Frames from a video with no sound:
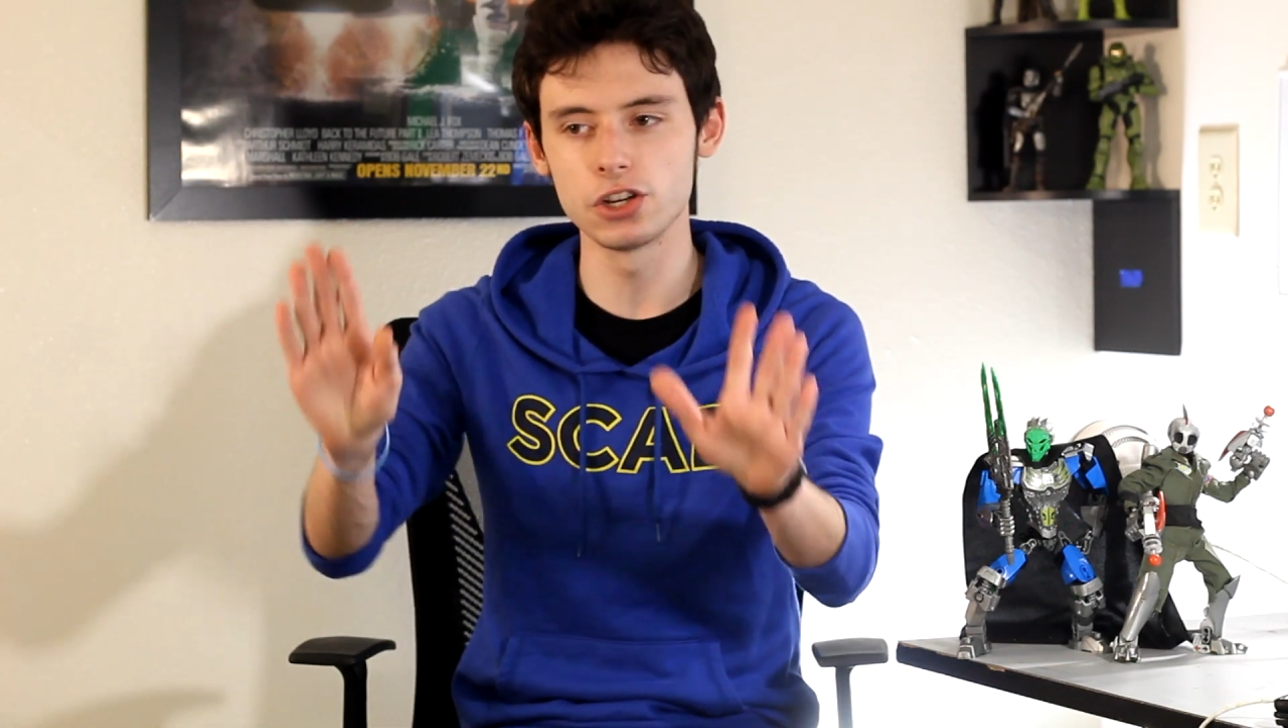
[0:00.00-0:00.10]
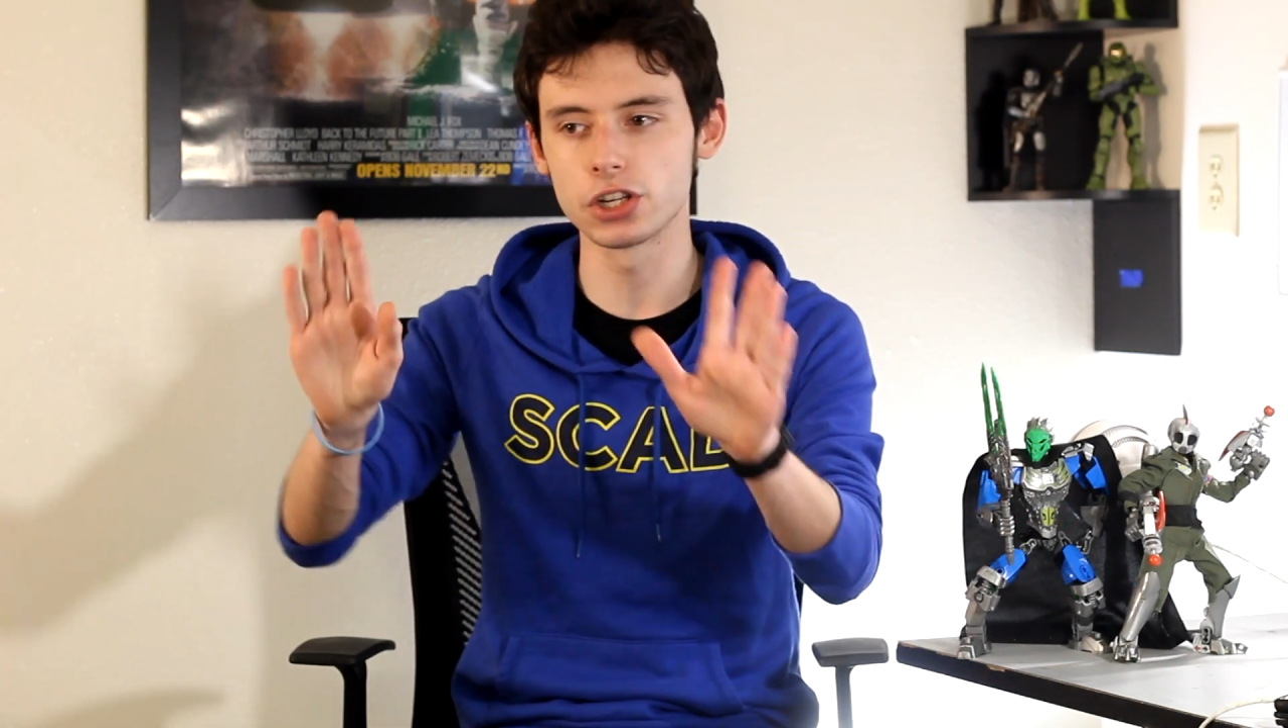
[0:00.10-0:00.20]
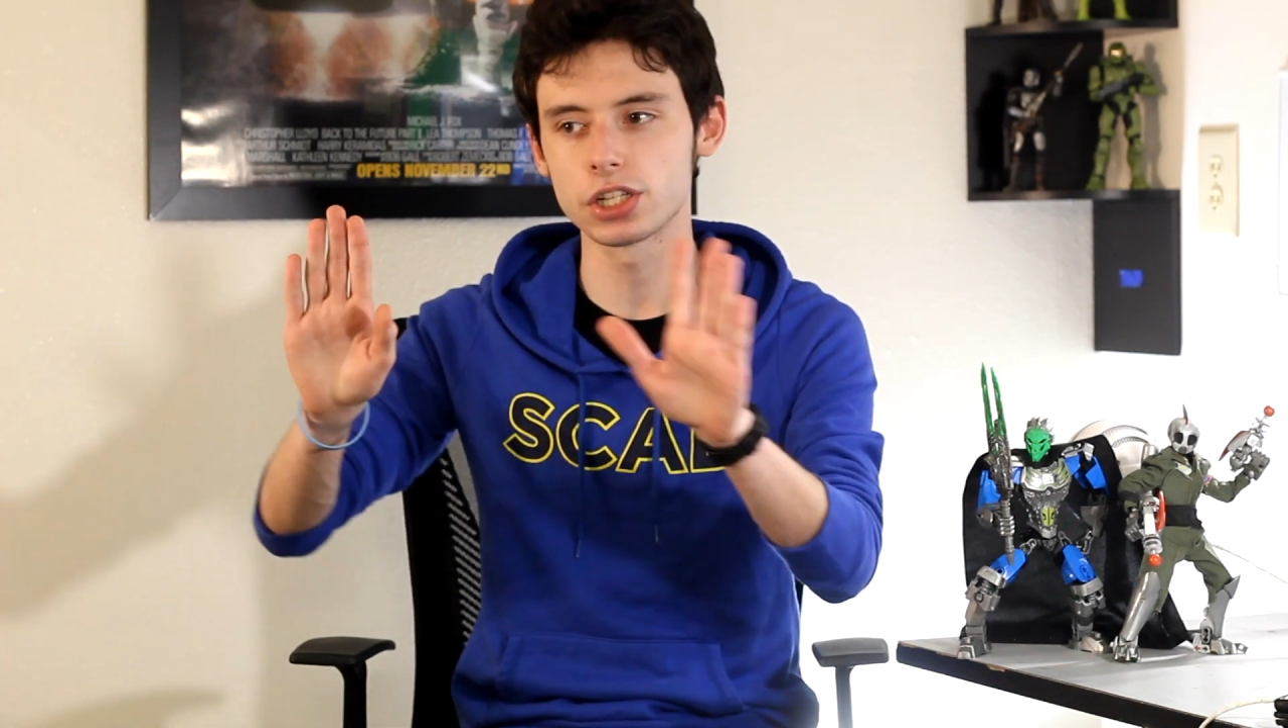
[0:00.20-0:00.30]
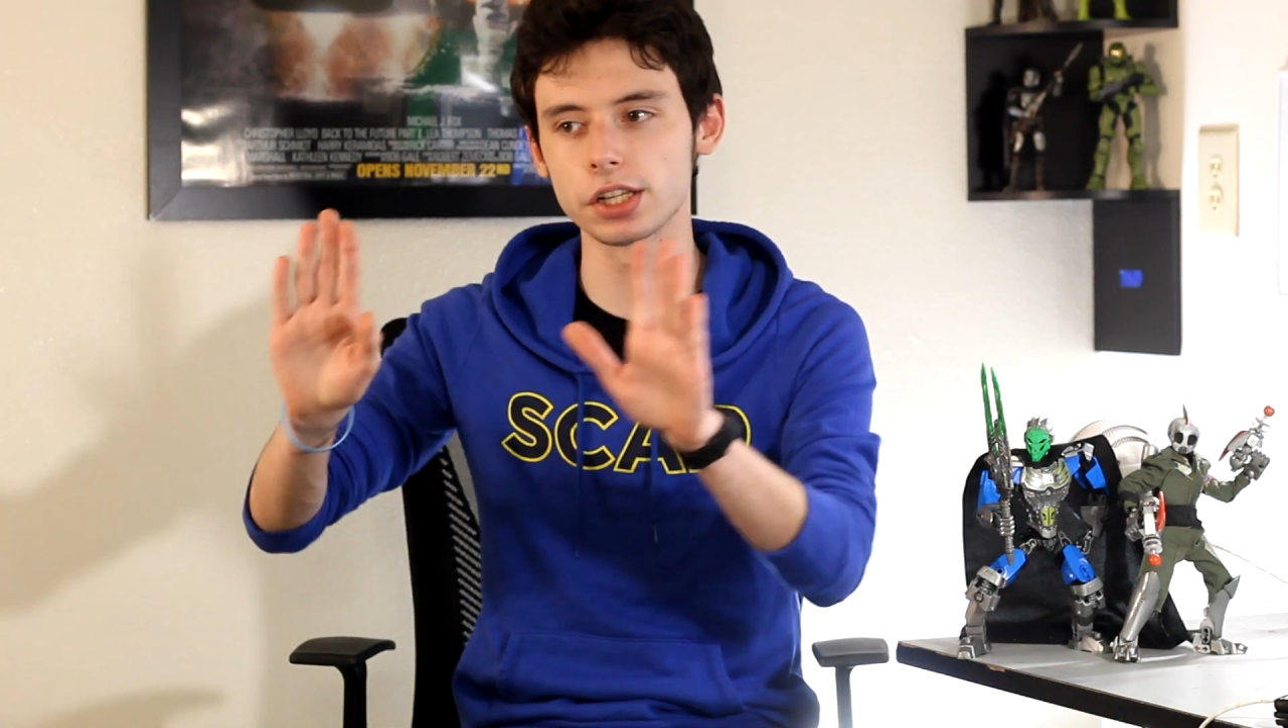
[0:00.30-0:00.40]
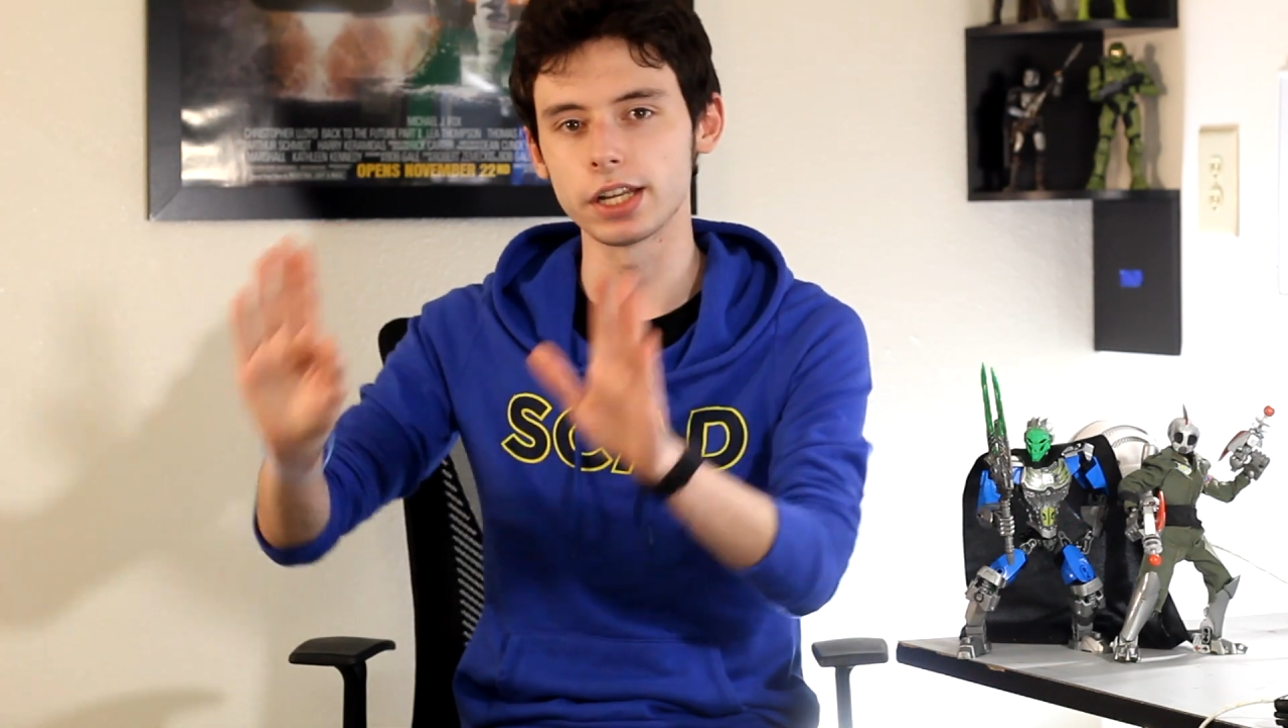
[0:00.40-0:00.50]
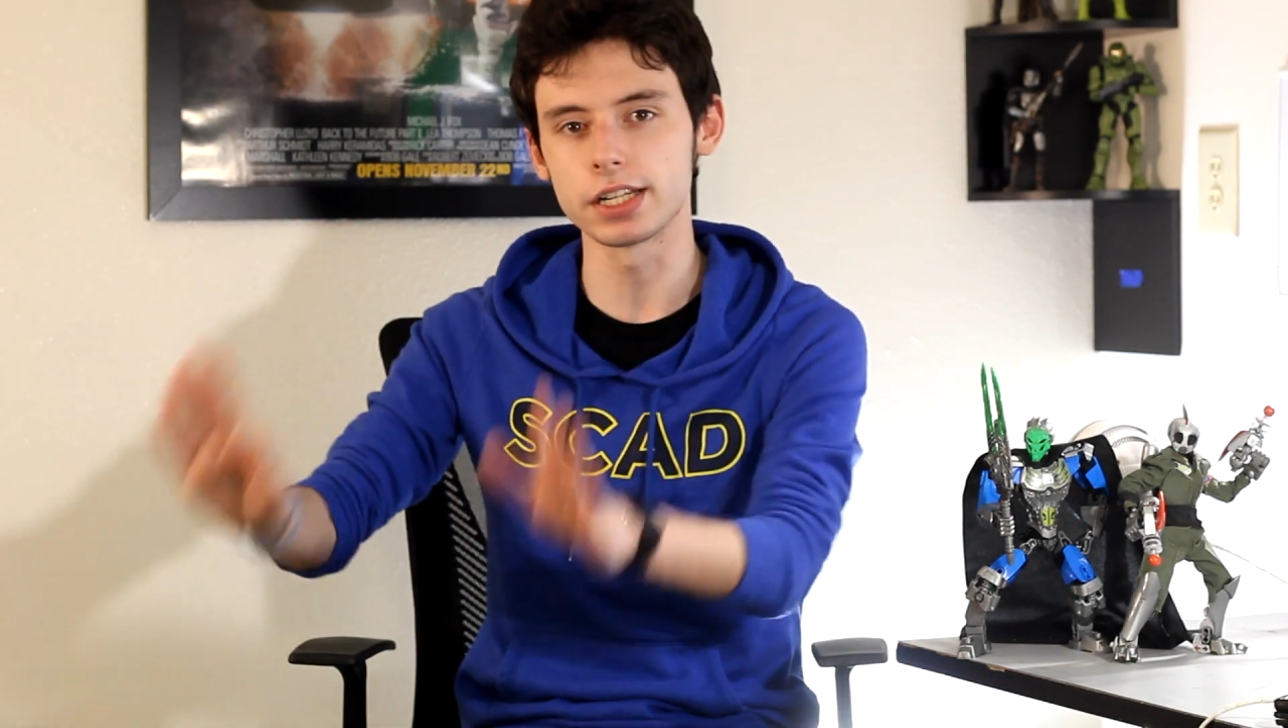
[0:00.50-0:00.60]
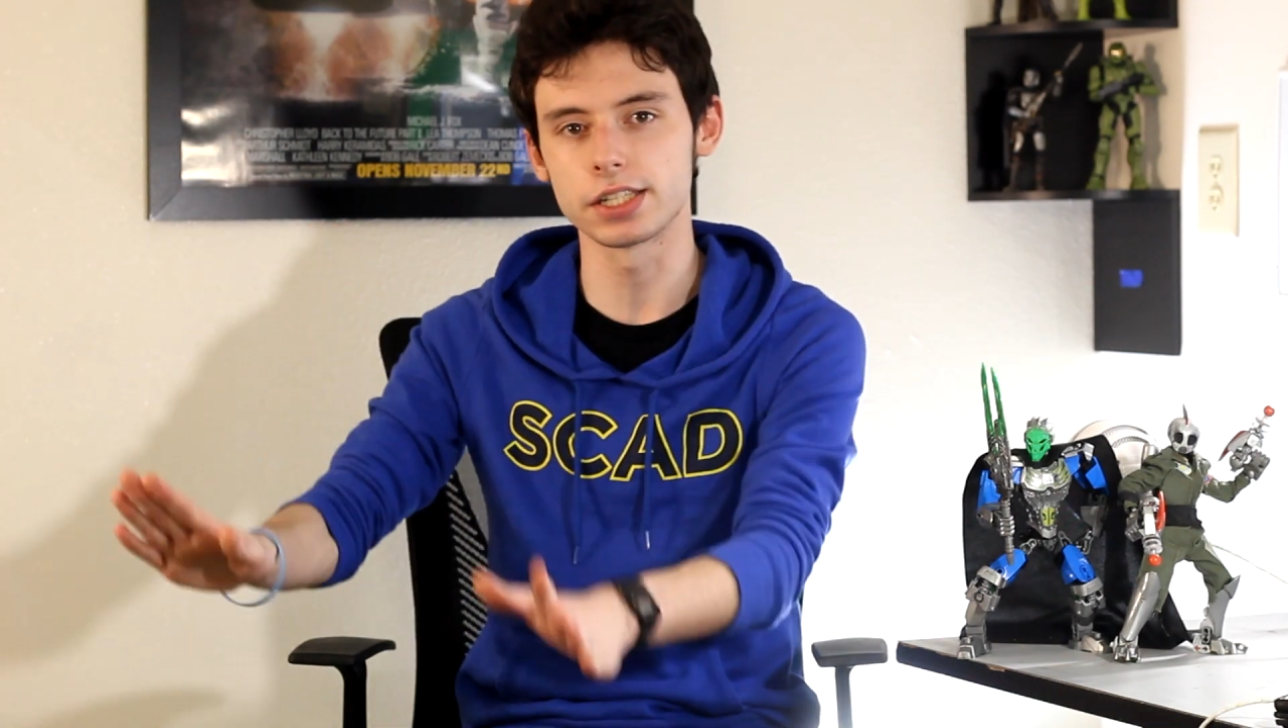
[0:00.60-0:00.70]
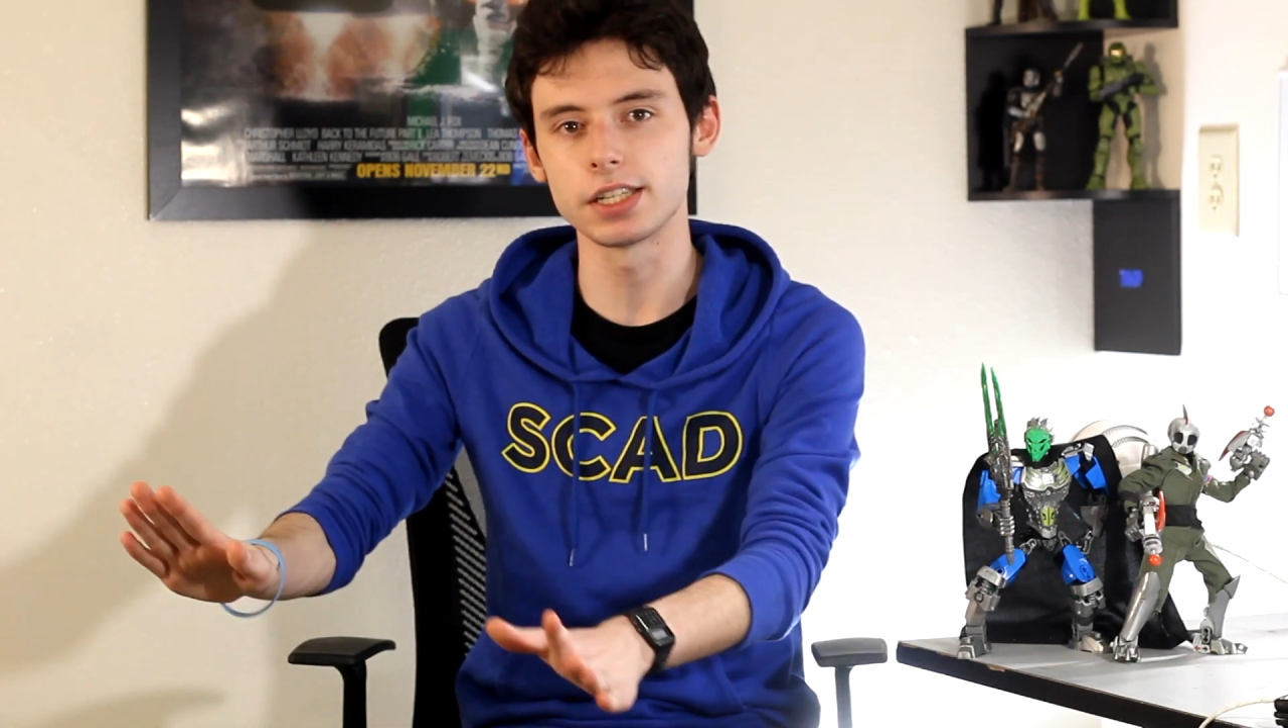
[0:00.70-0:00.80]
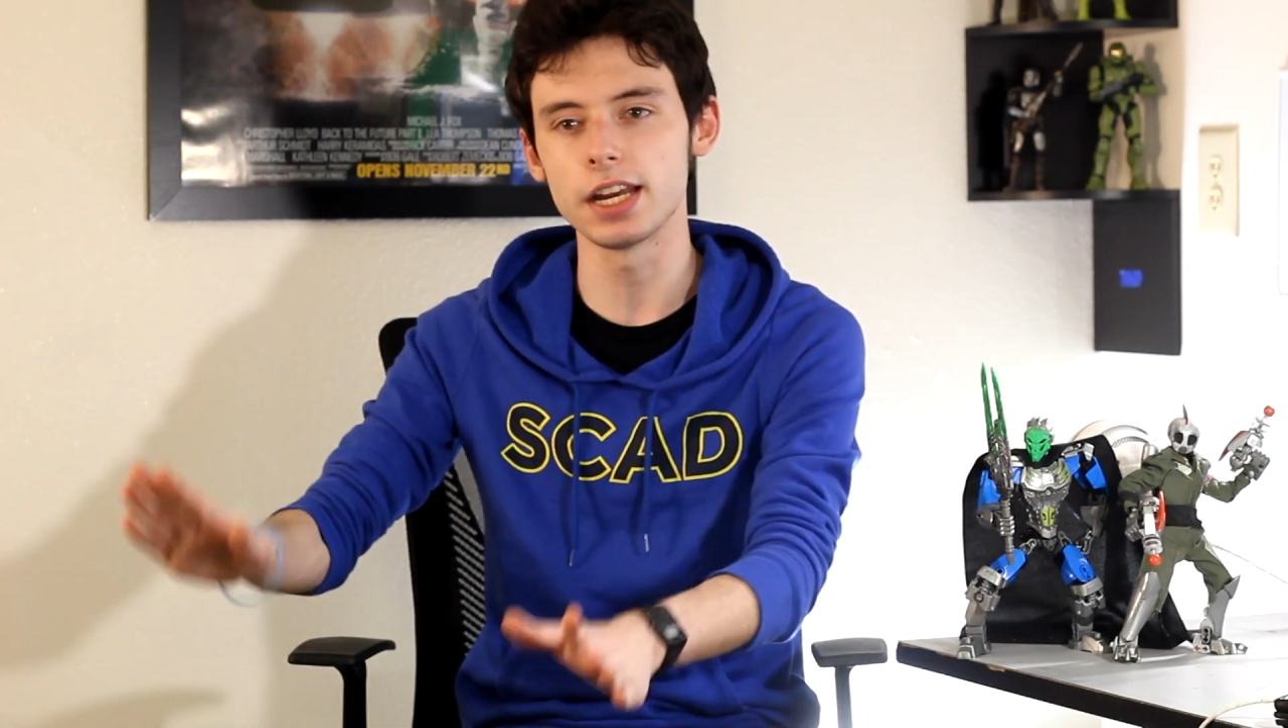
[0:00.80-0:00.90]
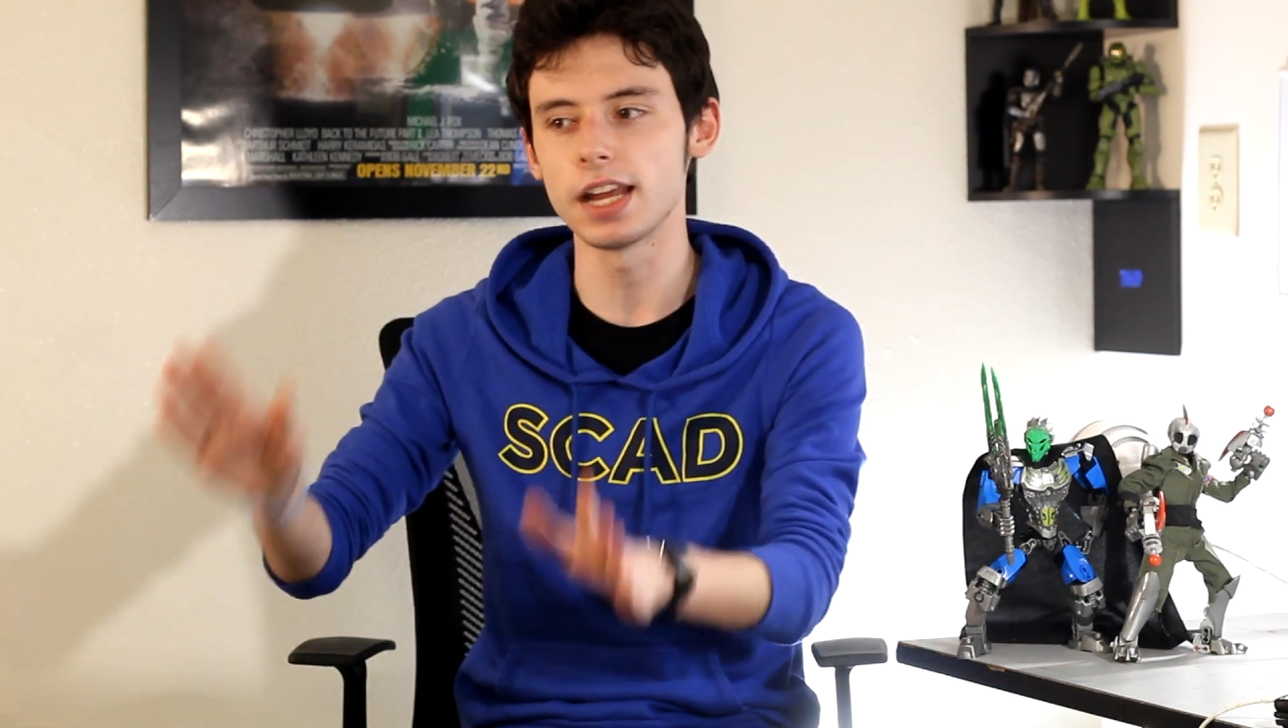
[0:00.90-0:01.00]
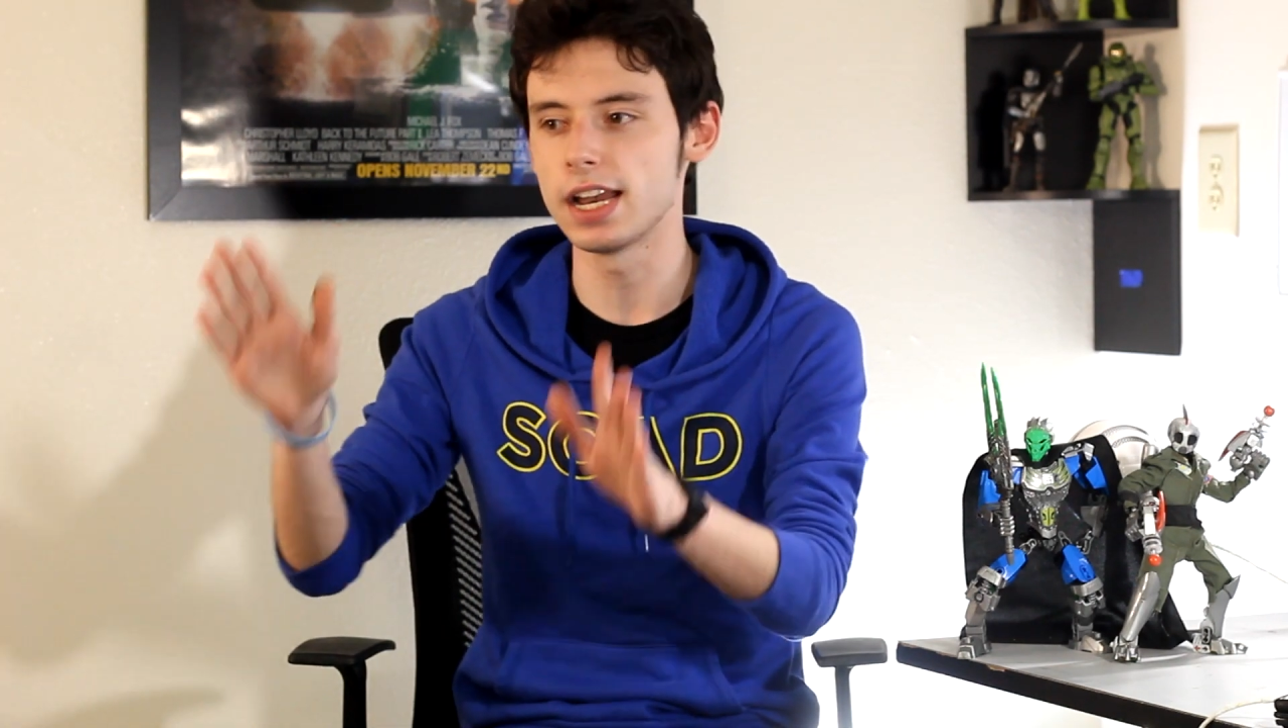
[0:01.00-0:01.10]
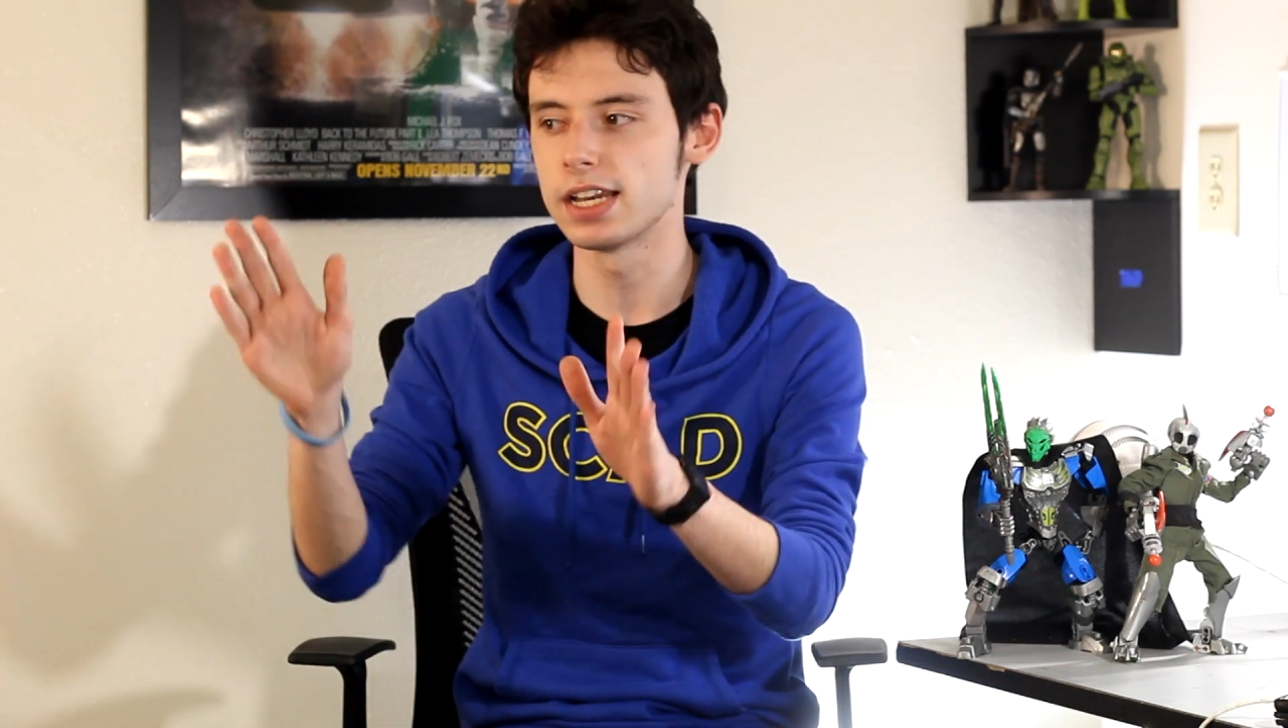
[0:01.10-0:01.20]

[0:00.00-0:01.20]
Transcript: and just to let it sit